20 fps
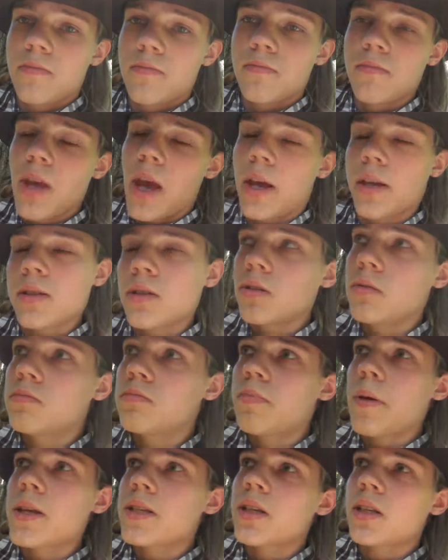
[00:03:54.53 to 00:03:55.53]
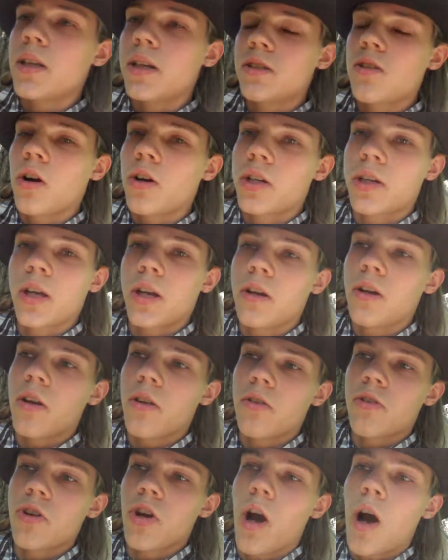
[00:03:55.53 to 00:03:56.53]
yeah, so basically it's hard to get
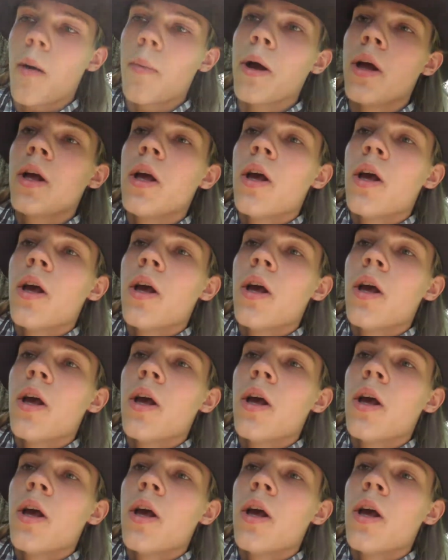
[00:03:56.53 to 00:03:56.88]
another job.